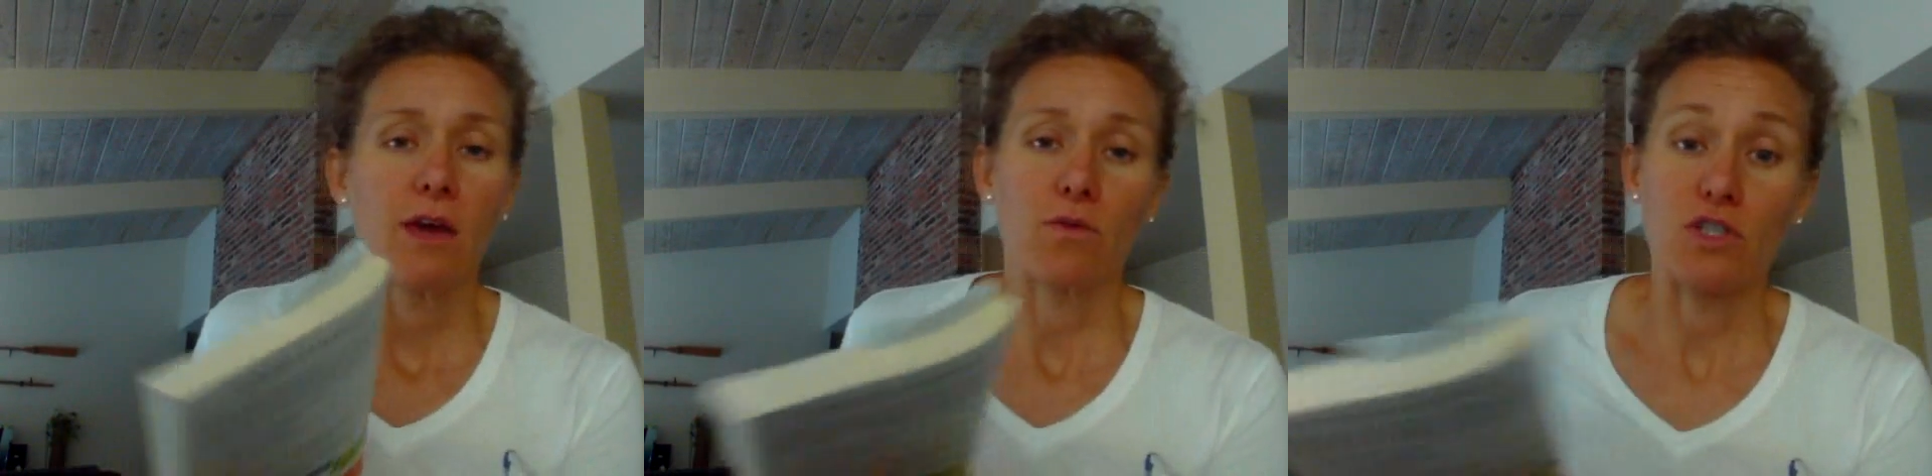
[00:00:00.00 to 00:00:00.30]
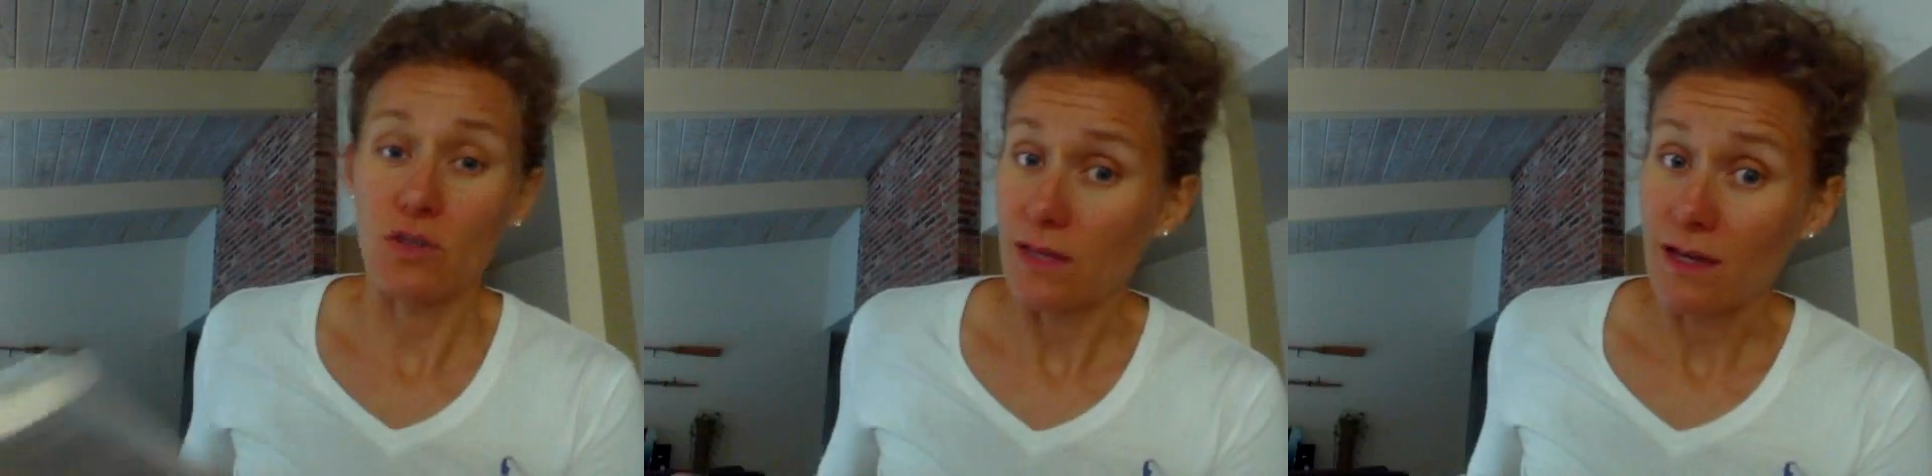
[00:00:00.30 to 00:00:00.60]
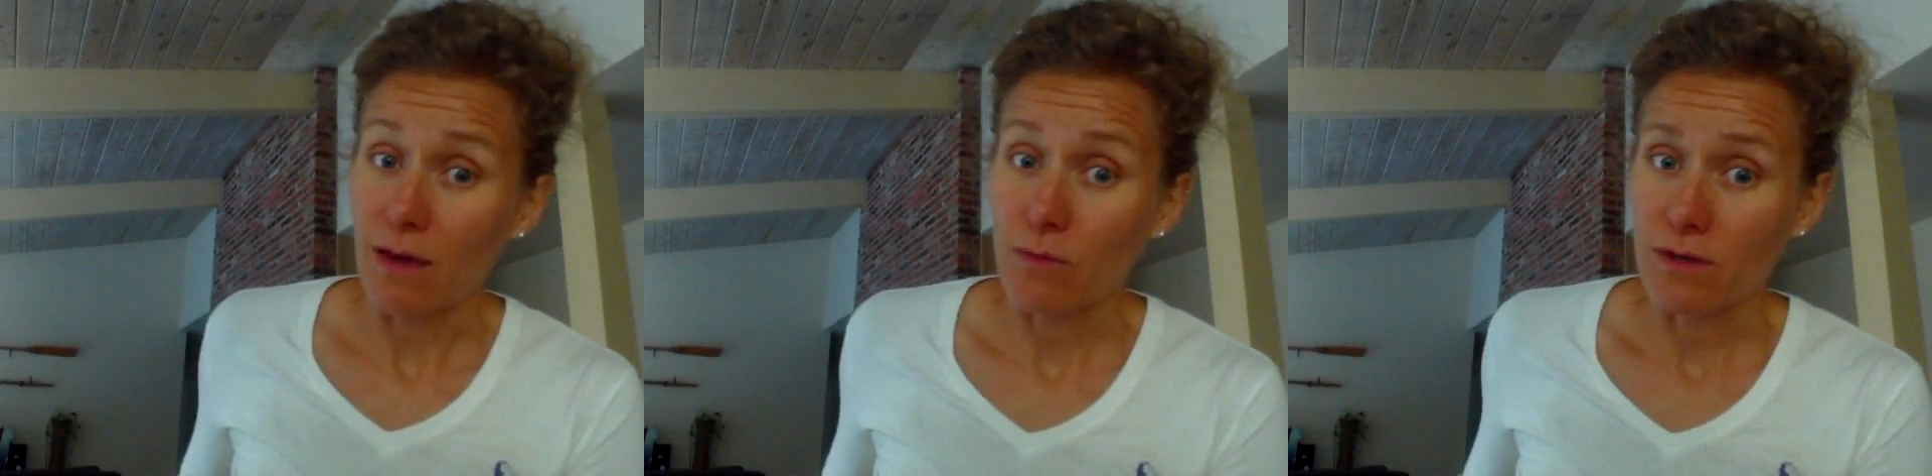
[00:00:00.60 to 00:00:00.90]
which you'd
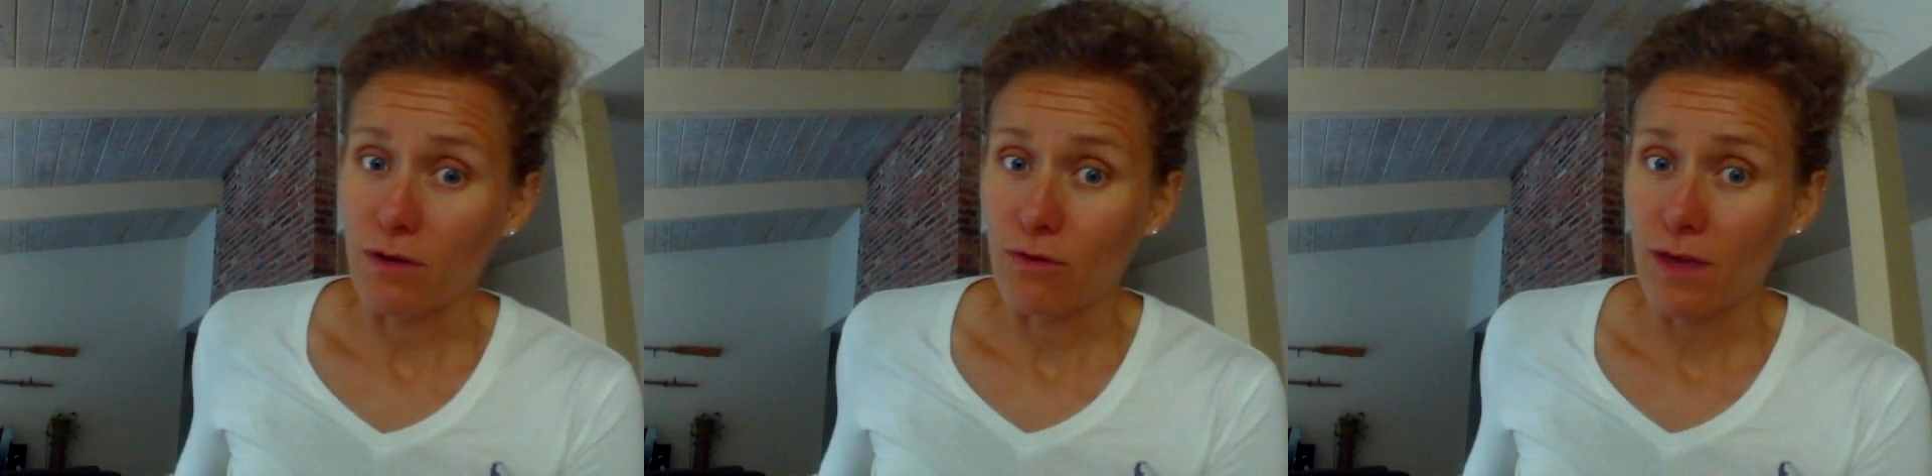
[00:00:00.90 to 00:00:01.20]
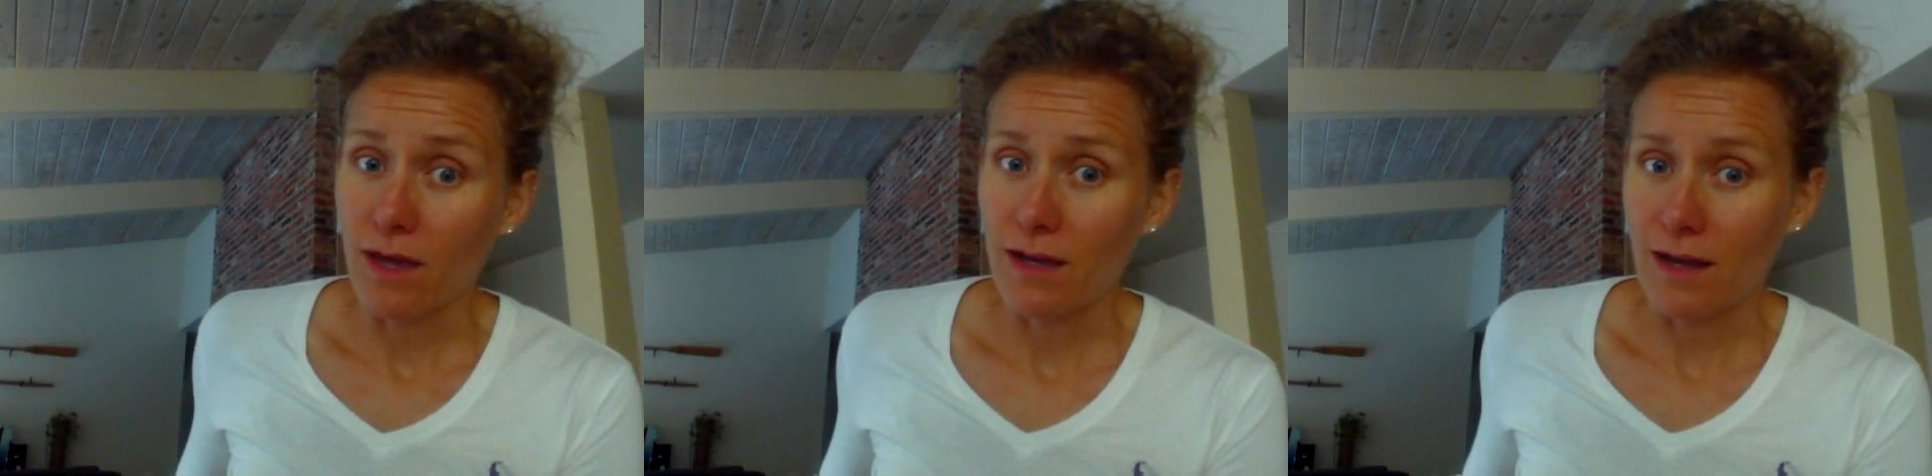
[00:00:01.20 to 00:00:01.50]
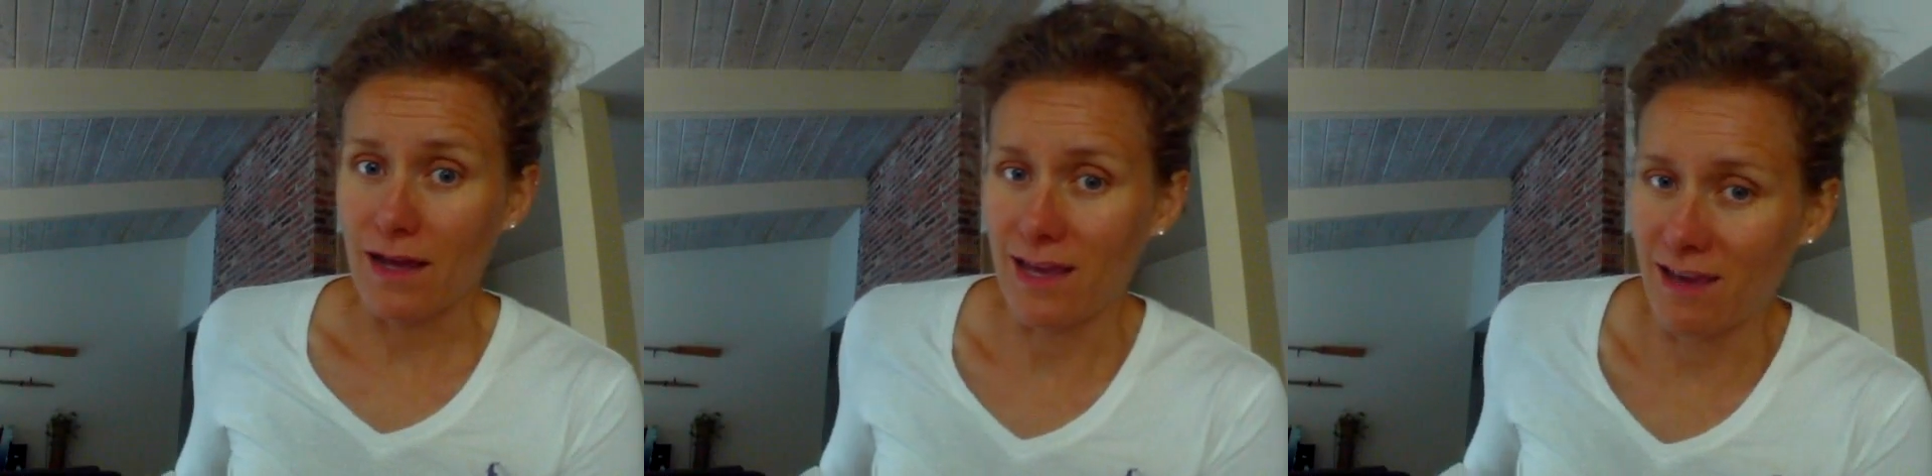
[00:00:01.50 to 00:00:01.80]
think I would know
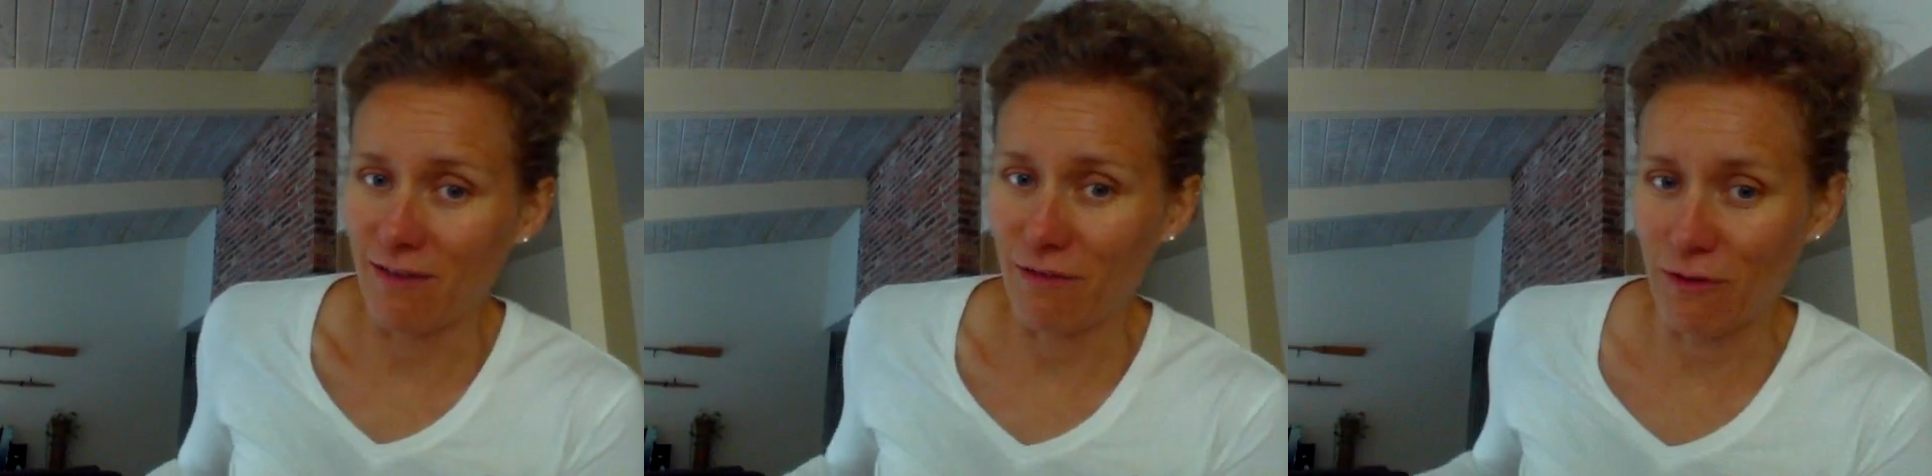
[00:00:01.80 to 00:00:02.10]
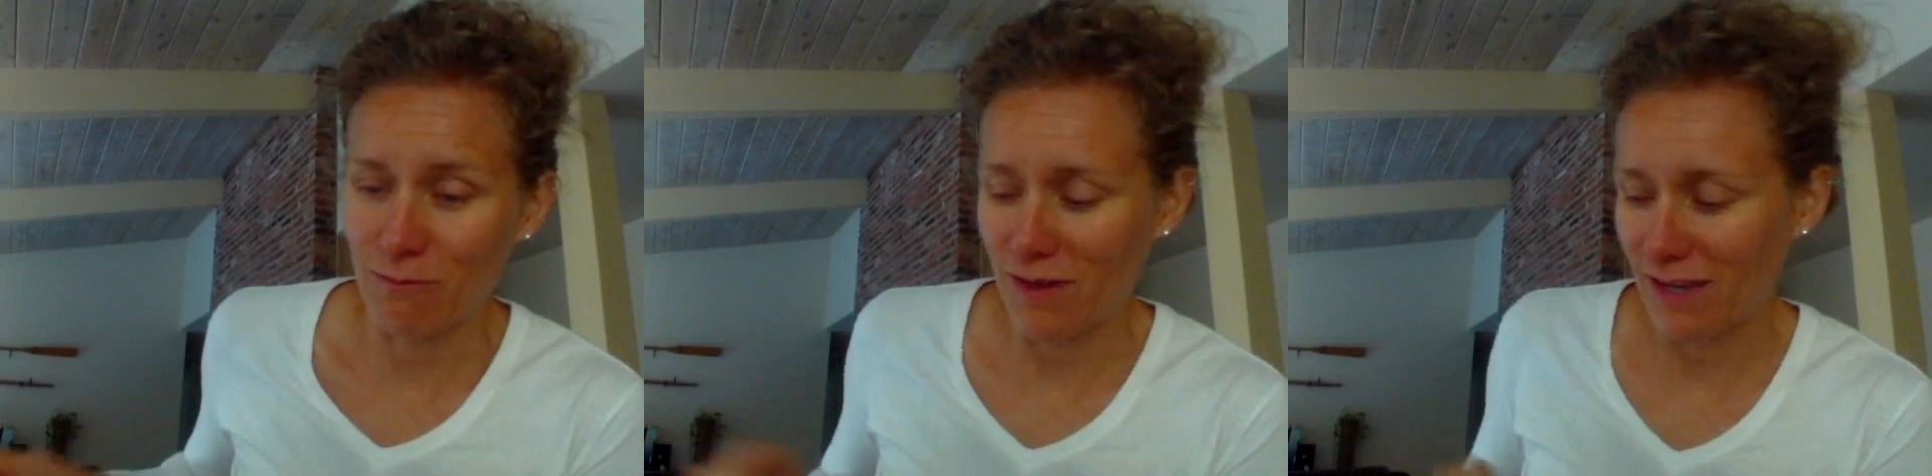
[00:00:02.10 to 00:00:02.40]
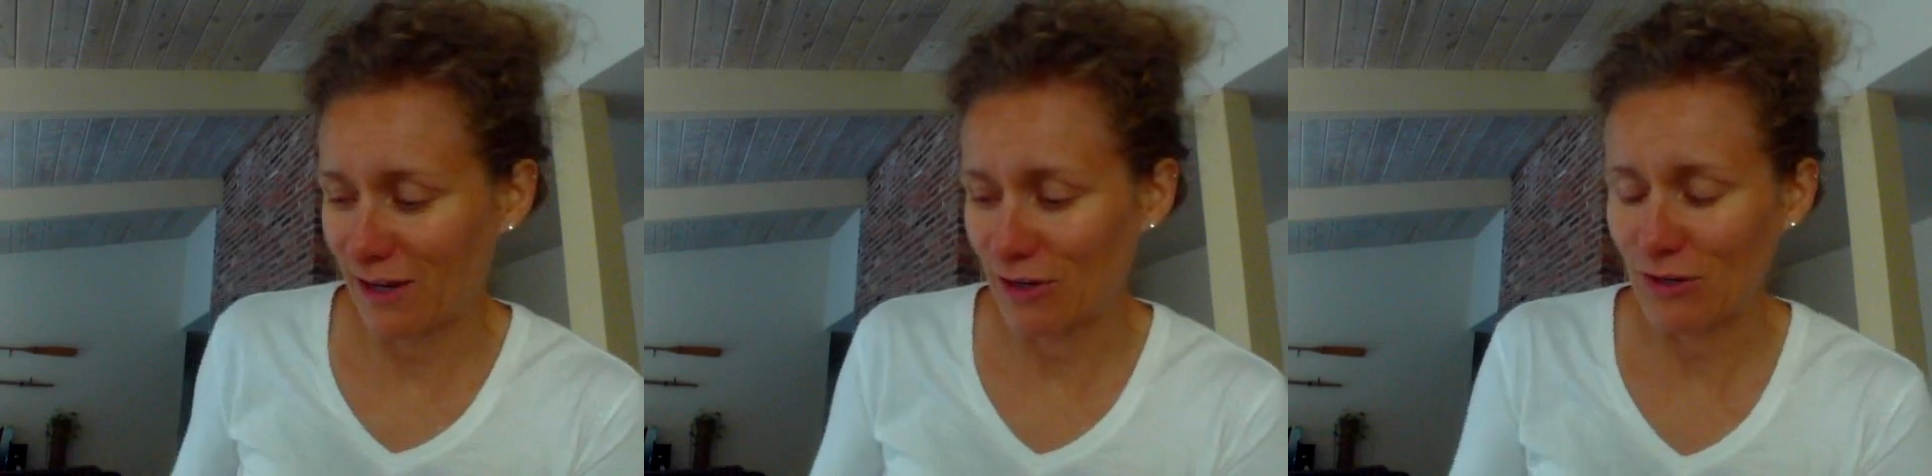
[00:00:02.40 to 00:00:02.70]
that from
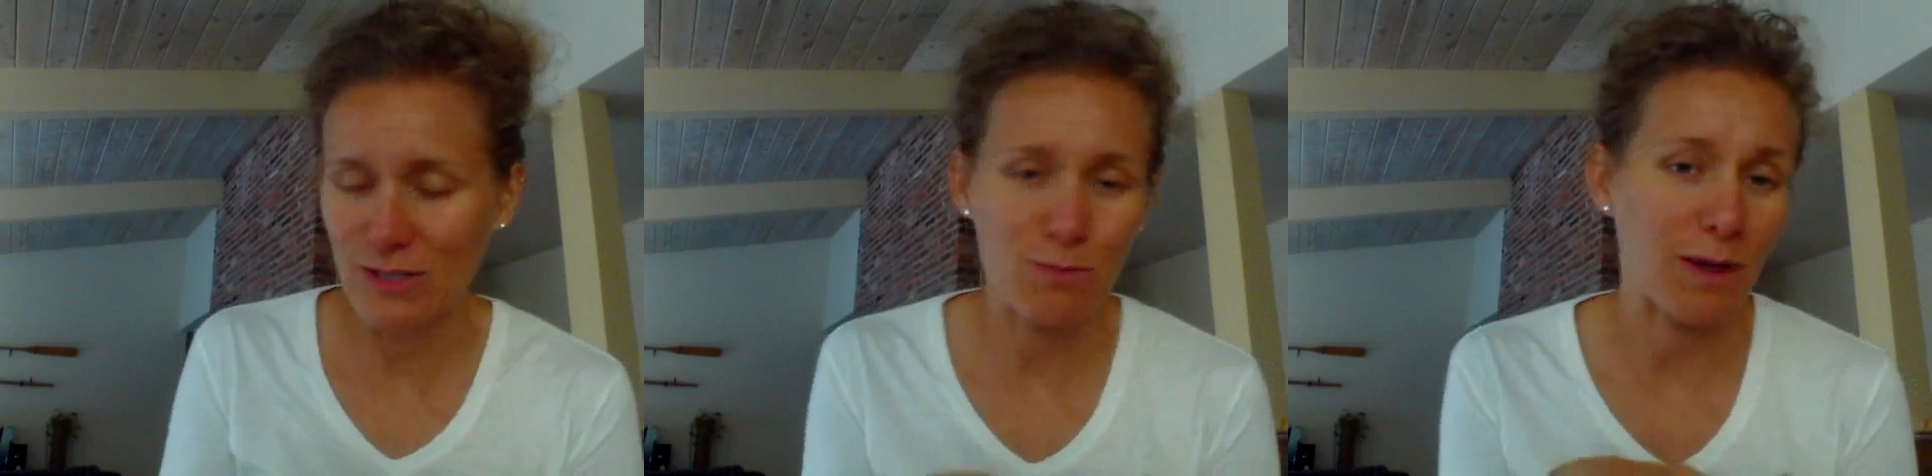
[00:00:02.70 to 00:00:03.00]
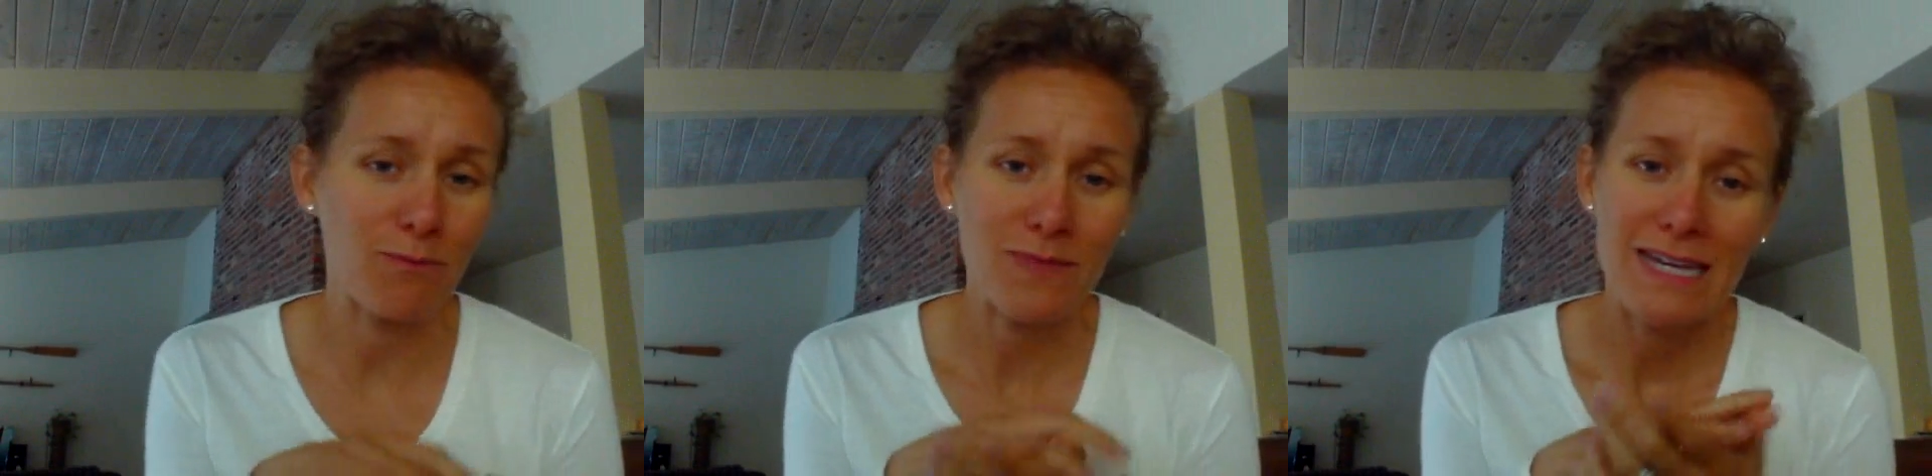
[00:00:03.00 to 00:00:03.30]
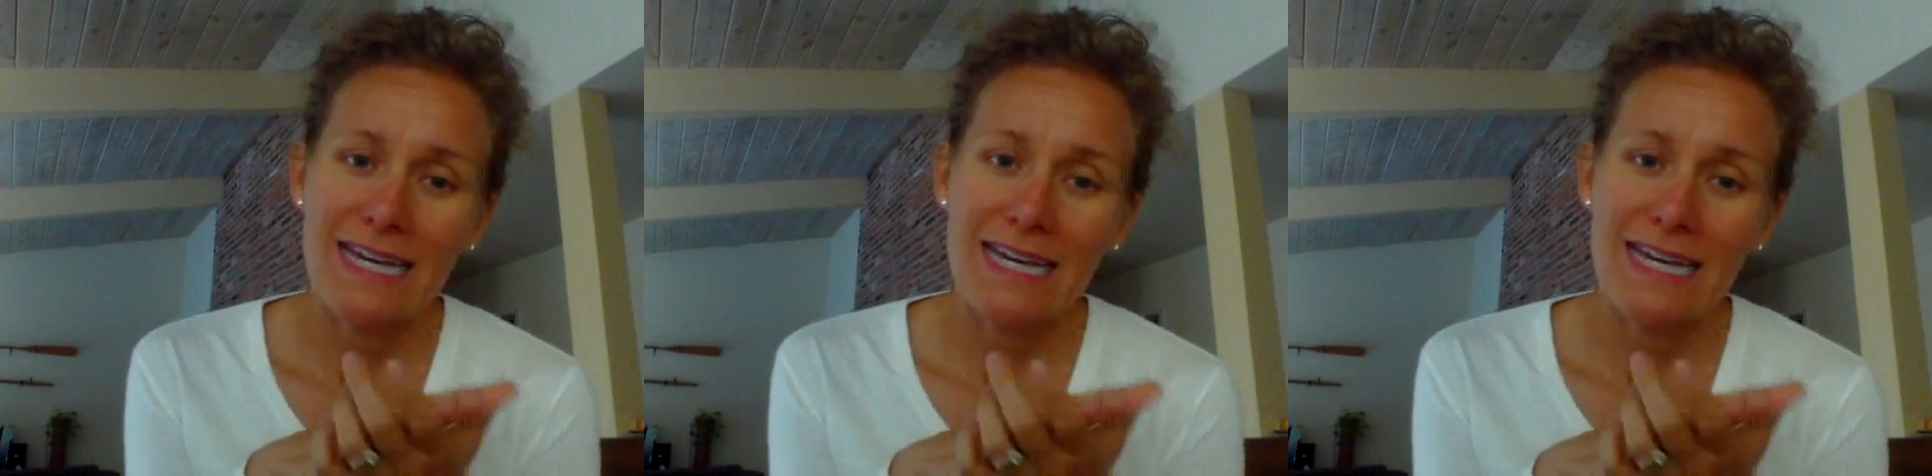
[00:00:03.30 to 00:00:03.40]
being a nurse, but